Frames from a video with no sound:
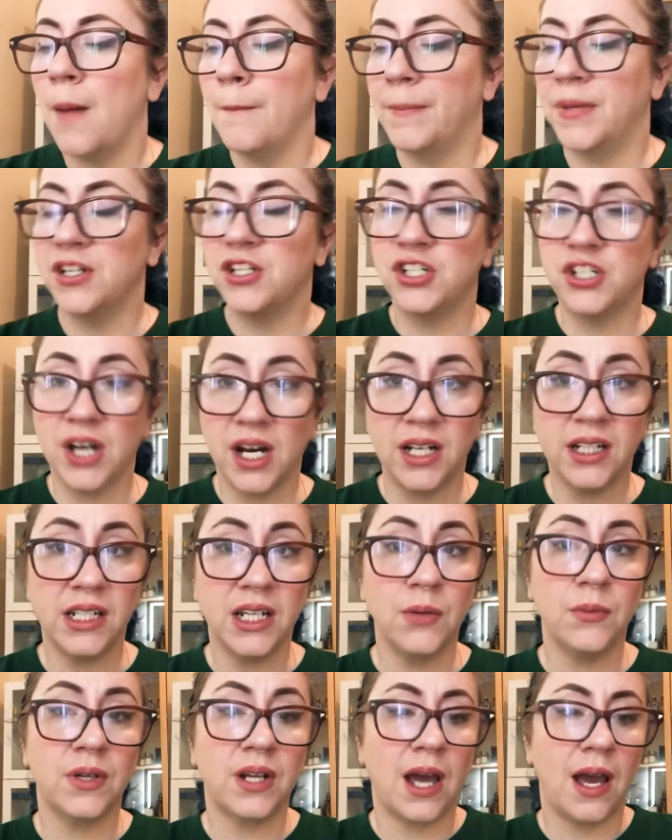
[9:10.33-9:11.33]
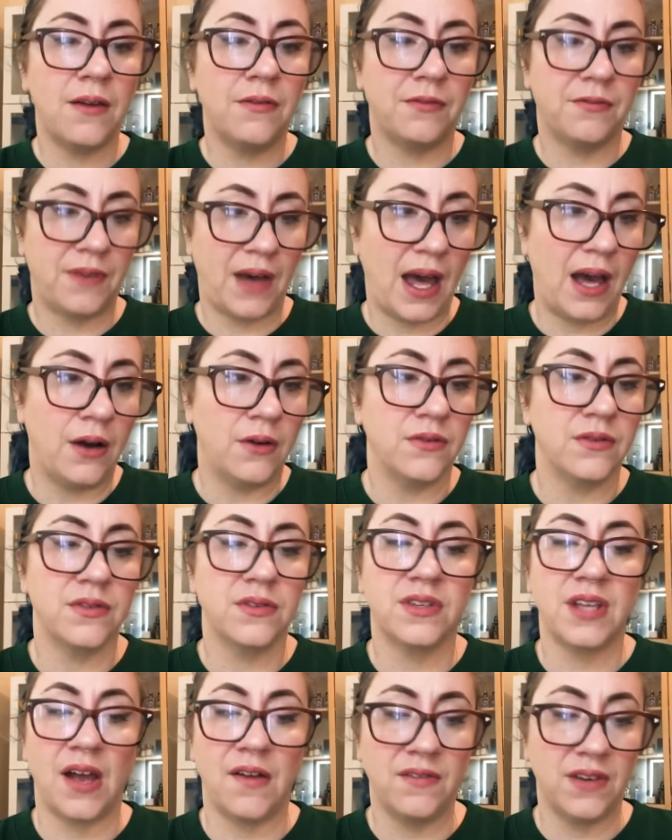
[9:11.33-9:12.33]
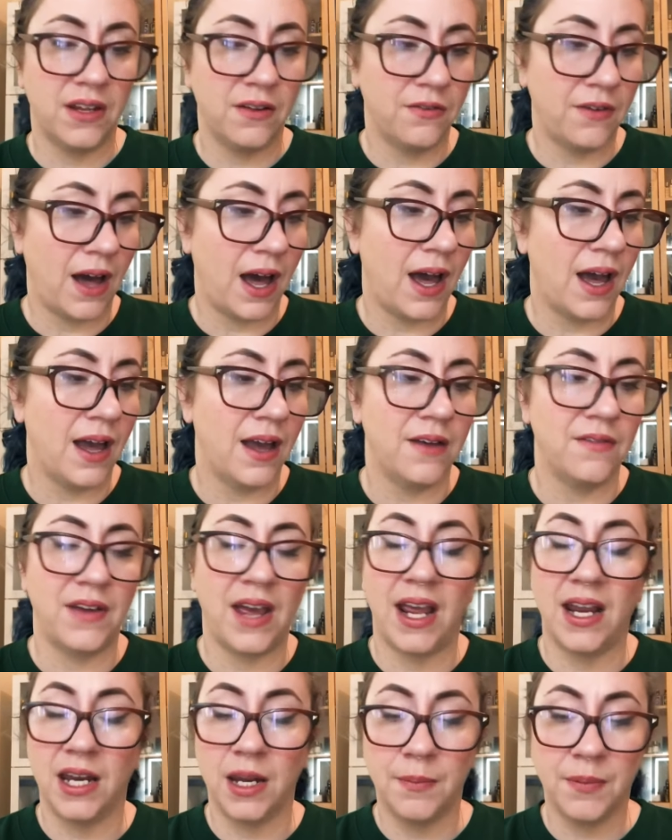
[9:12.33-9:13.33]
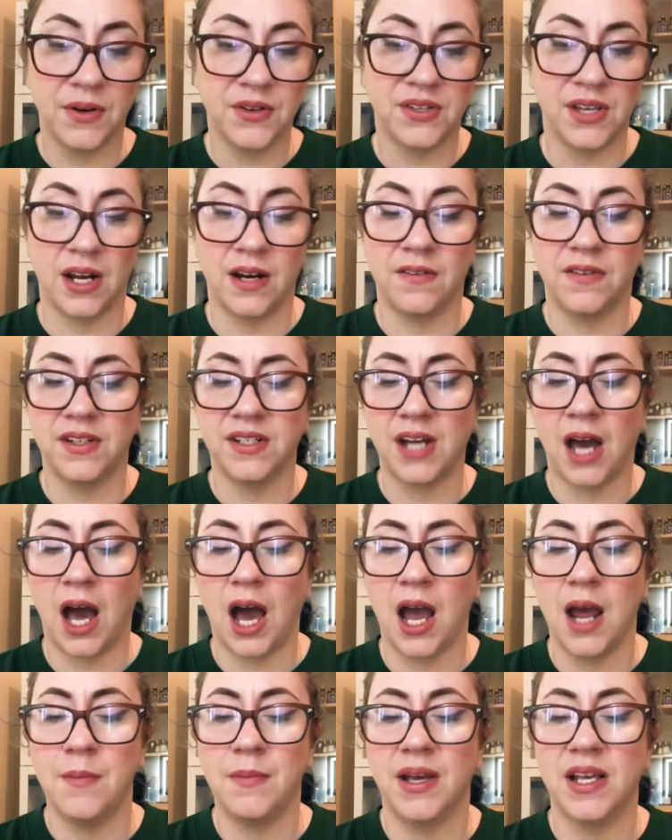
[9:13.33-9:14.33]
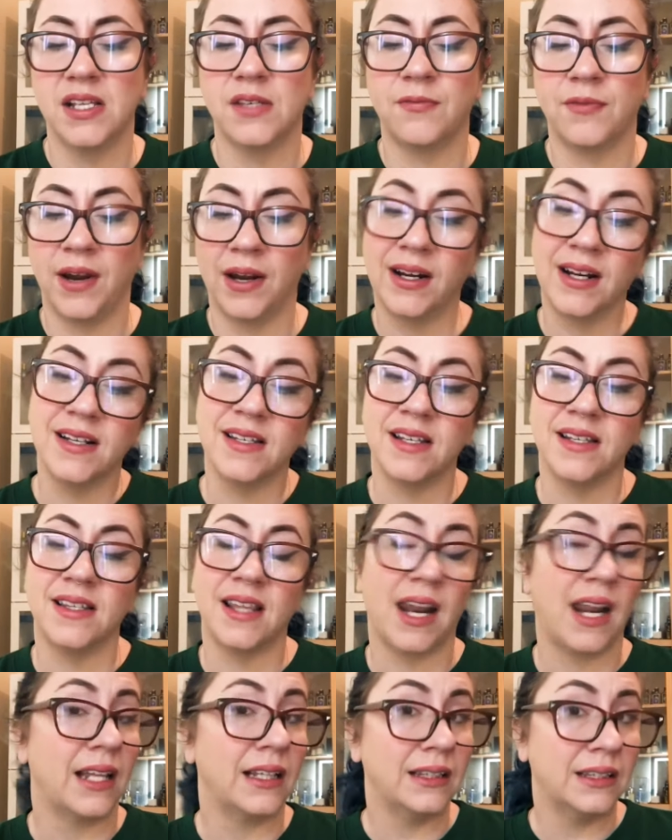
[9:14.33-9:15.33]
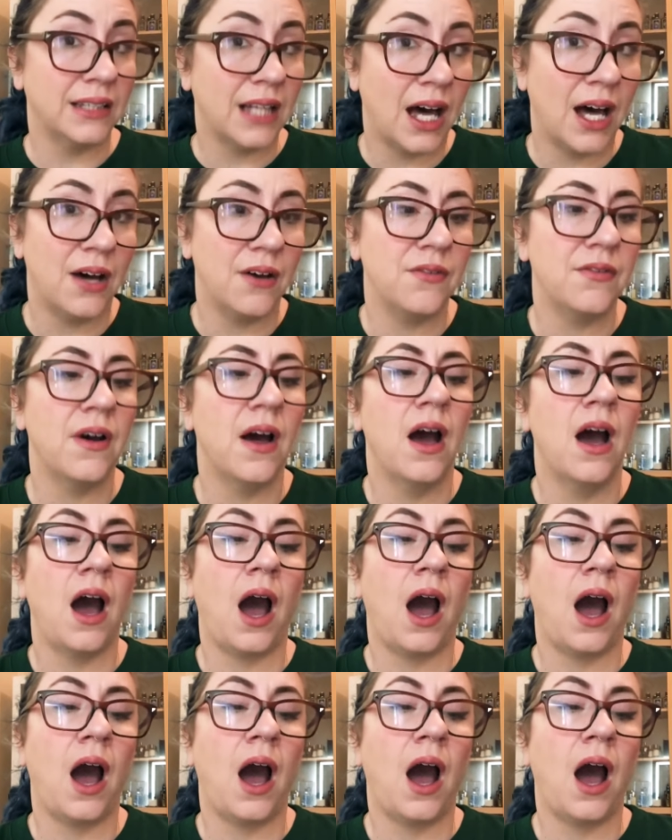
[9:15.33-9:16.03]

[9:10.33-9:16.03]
but generally what I've found seventy-five, eighty percent of the time is fragrances that I love.